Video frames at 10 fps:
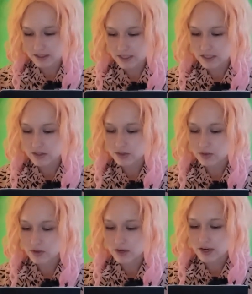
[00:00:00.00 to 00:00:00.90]

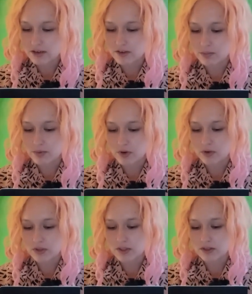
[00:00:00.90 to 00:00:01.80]
Censure and
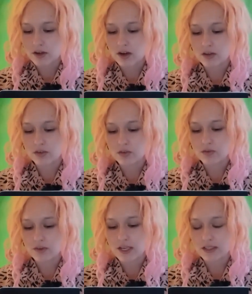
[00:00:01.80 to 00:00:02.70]
reproach are two
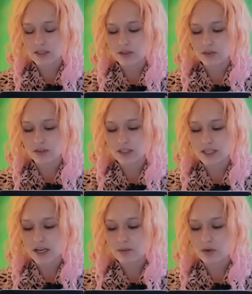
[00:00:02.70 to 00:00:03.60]
faces of the
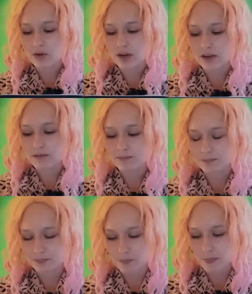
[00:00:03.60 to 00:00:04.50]
same coin.
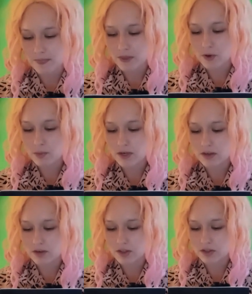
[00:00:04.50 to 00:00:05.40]

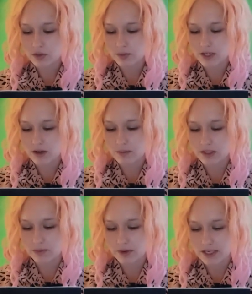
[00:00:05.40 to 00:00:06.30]
Nobody wants to become a
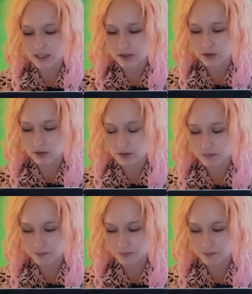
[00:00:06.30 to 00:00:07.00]
space goat.